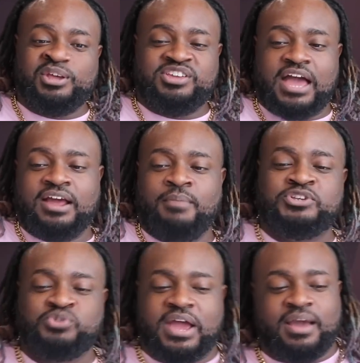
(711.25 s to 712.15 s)
Y'all ain't gonna be
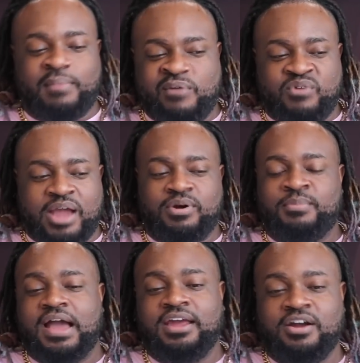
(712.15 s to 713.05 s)
dragging my white
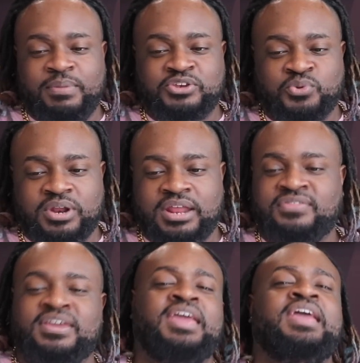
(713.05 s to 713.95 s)
woman. Y'all ain't gonna be doing
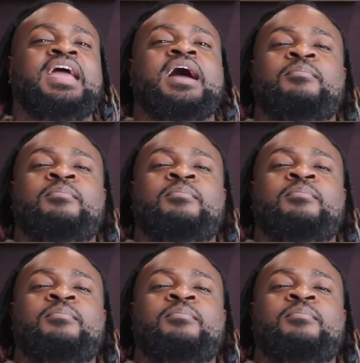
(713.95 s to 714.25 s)
anything.